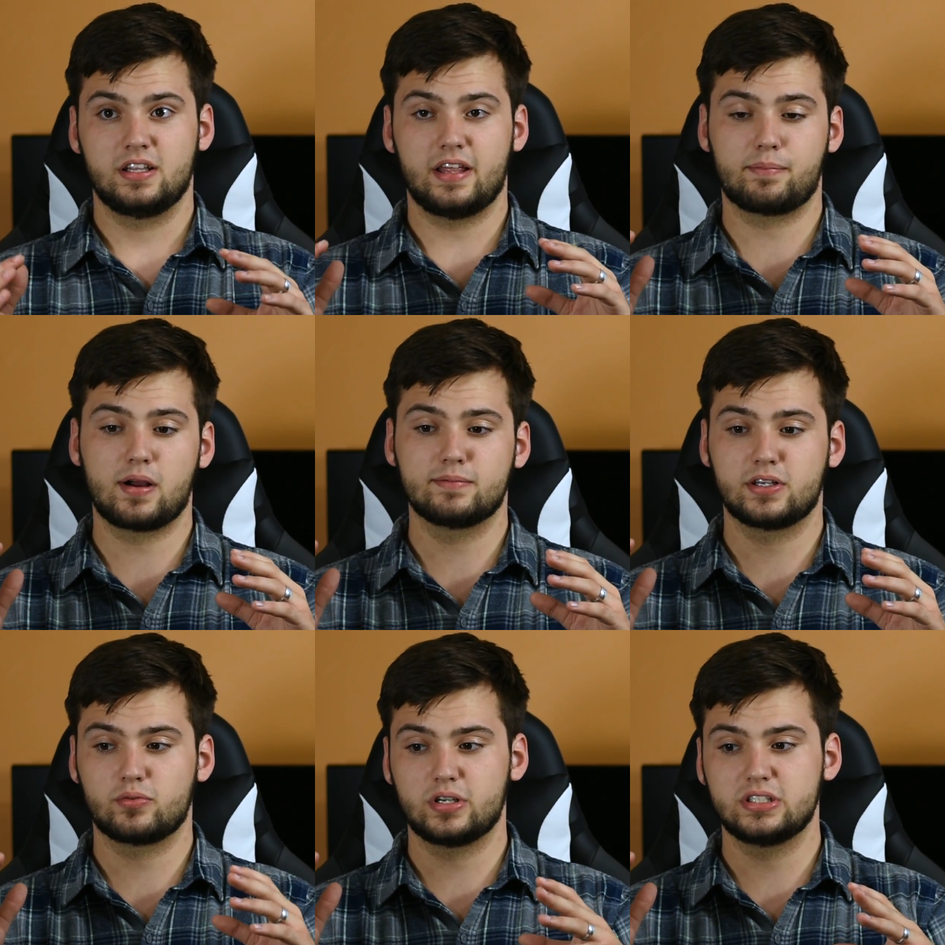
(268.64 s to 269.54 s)
That problem
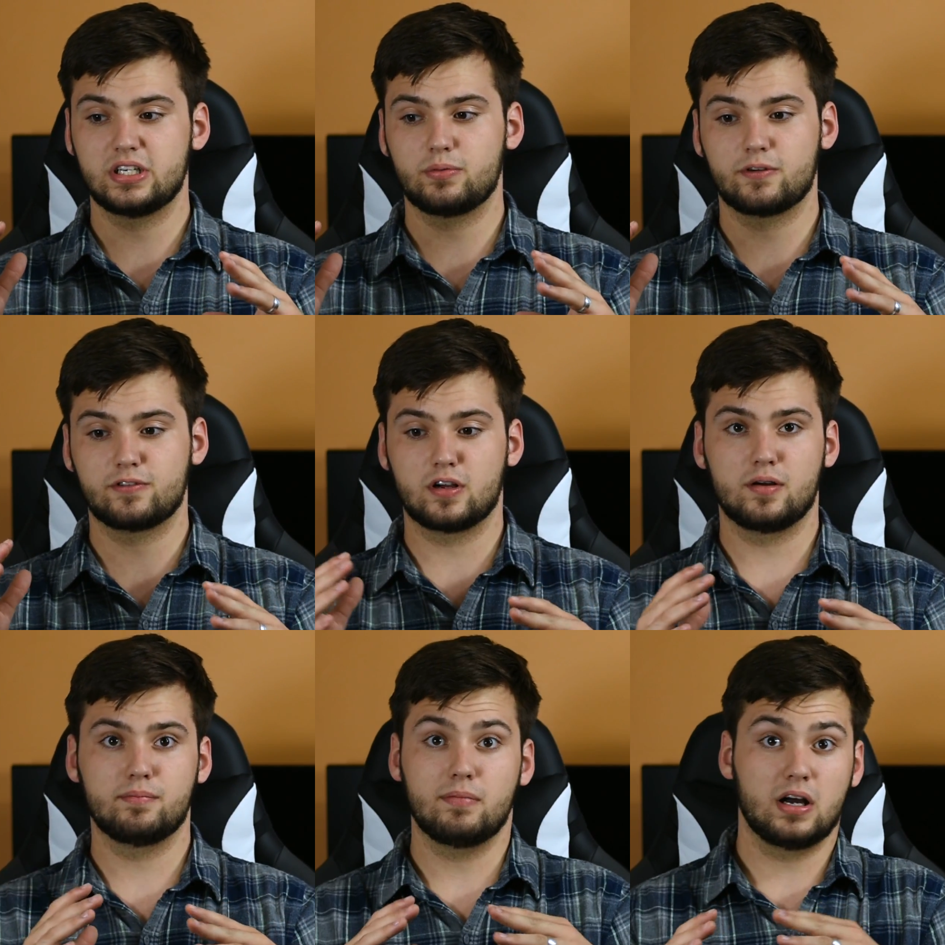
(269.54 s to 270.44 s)
can range anywhere
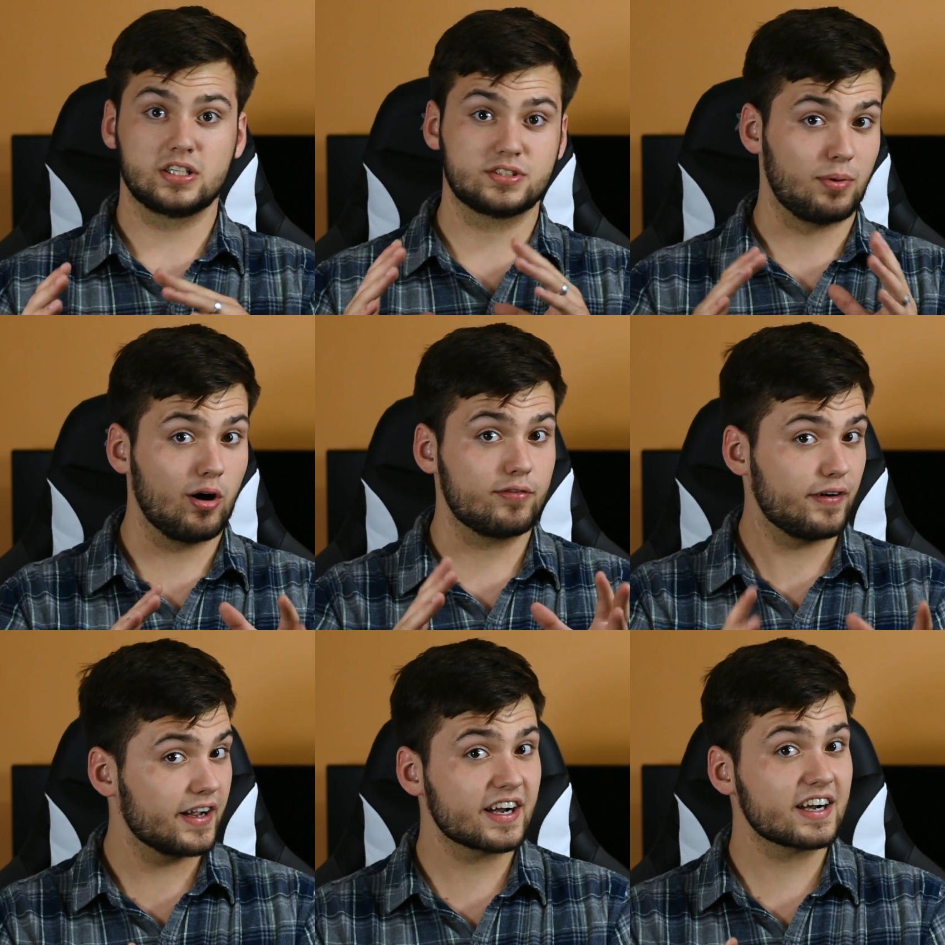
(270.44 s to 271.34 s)
from a small
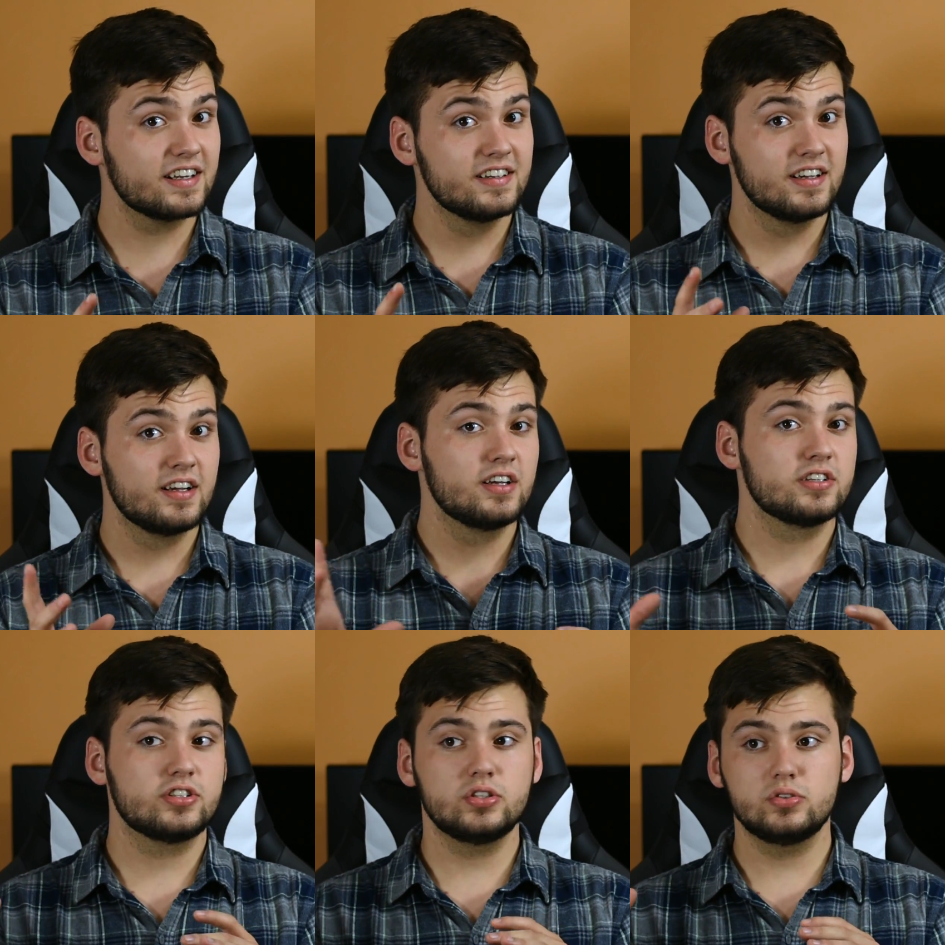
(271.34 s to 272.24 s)
fire
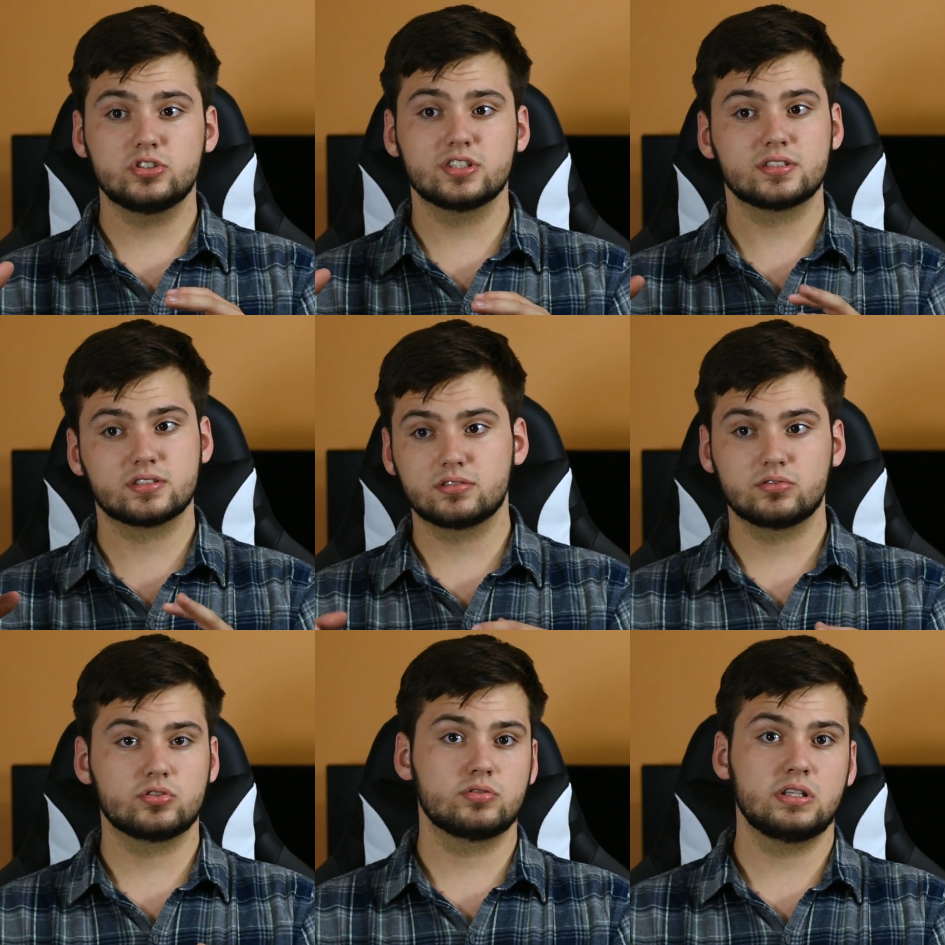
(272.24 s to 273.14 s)
to just
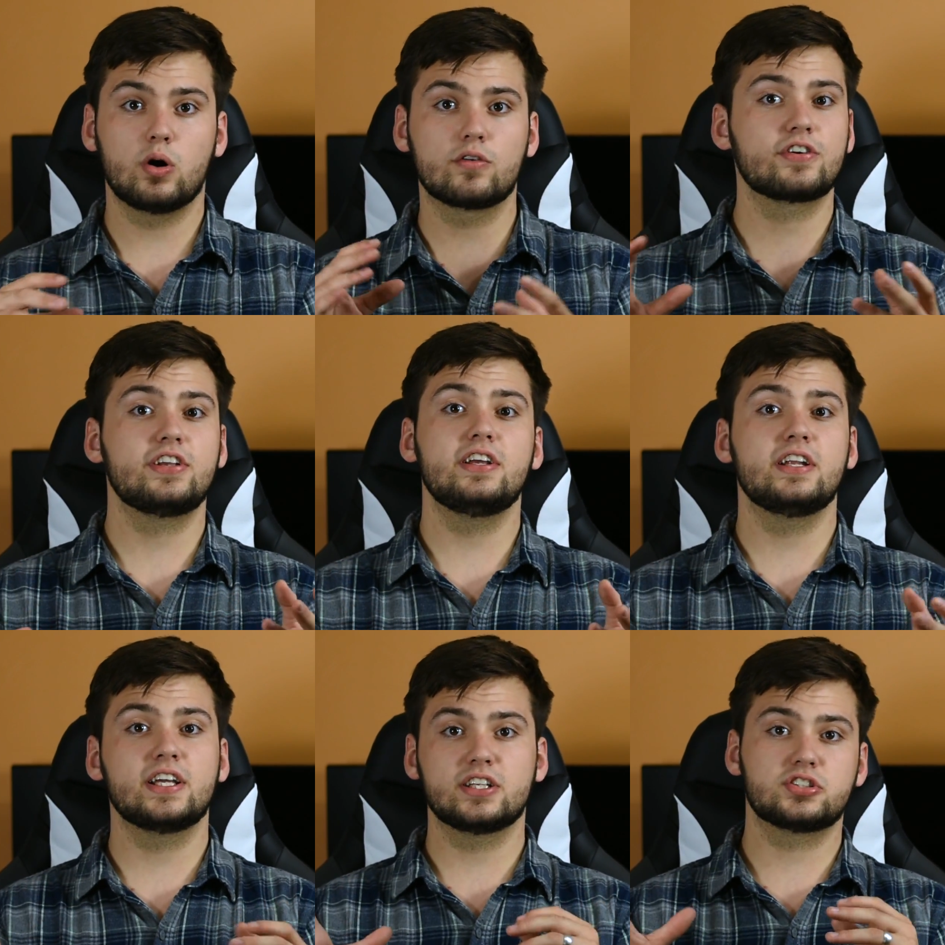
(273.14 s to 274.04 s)

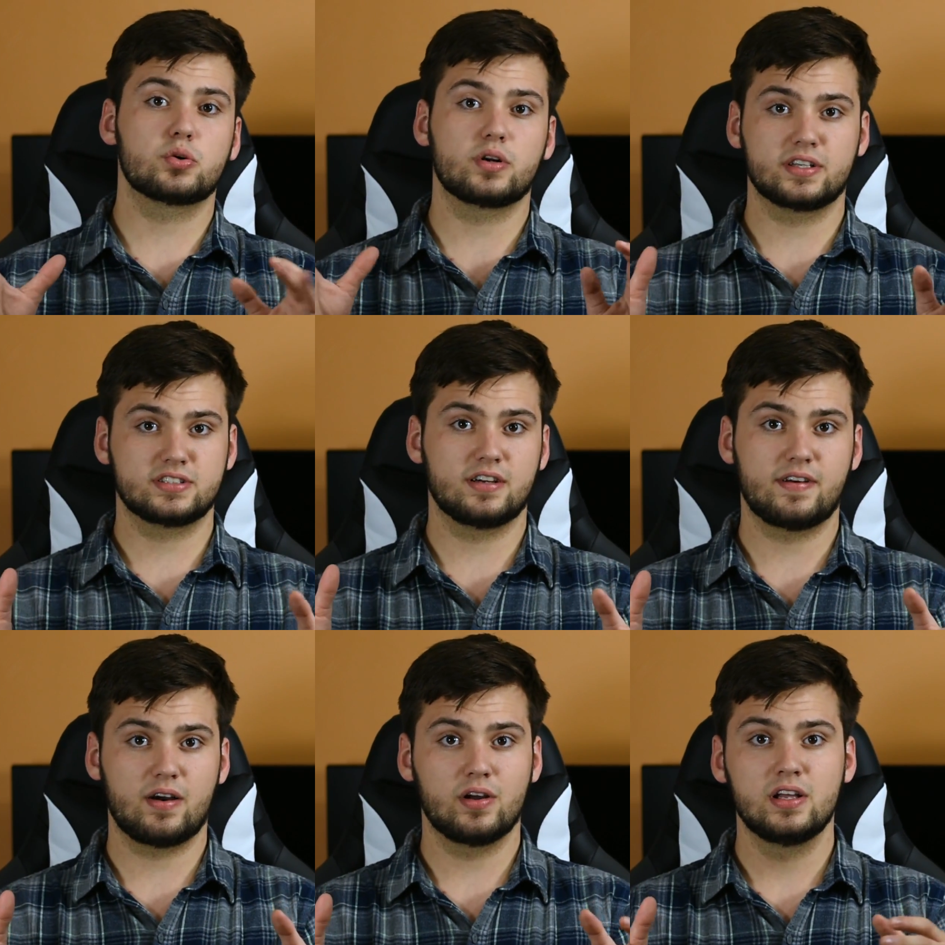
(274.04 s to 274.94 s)
overheating and shorting stuff
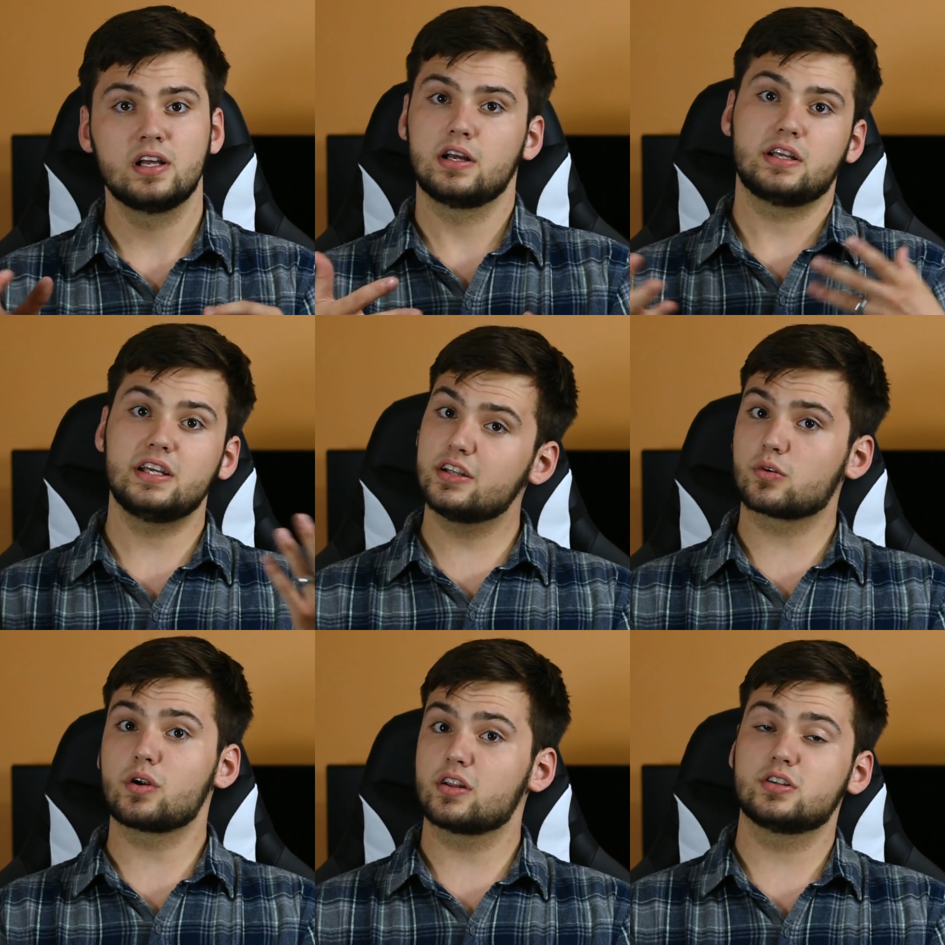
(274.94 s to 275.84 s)
out. Either
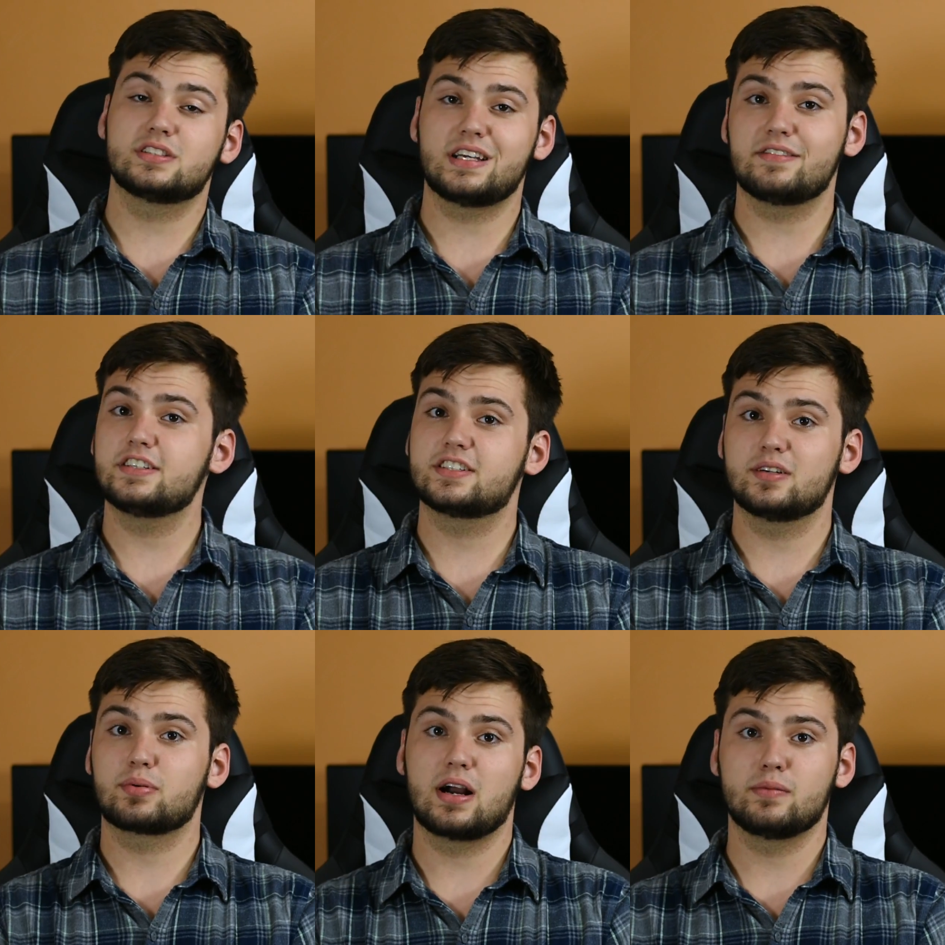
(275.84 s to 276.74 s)
one of those is obviously
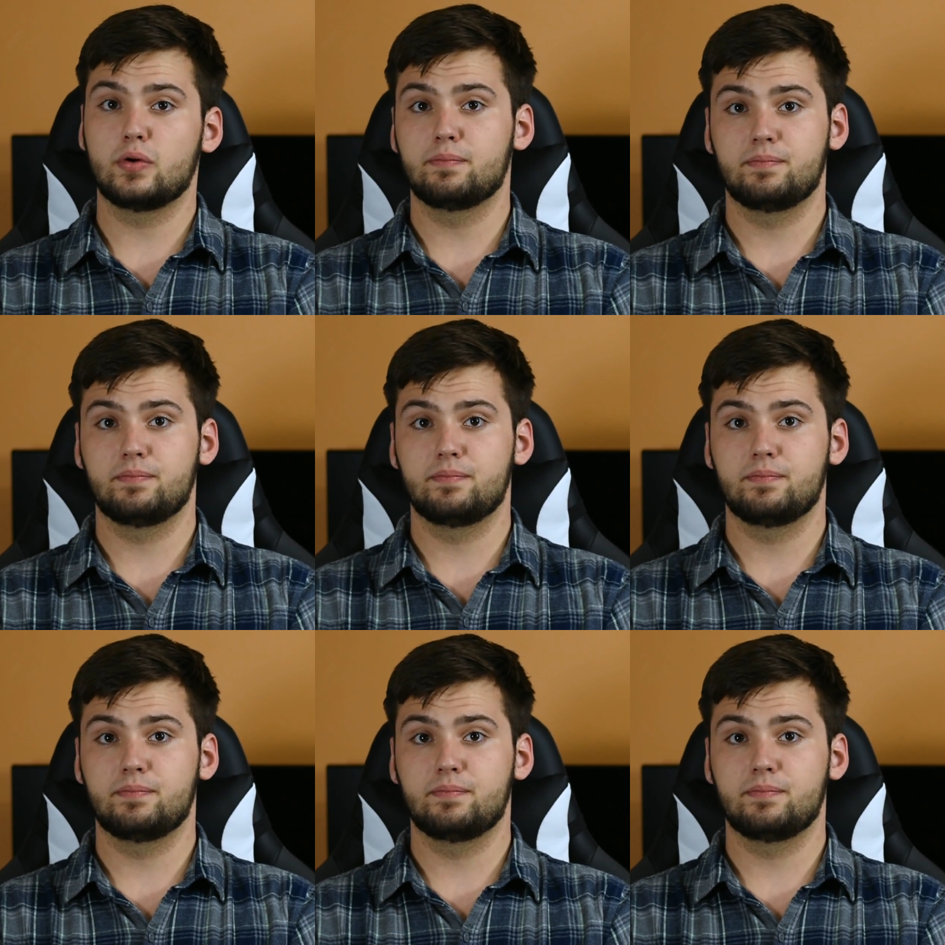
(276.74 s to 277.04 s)
a problem.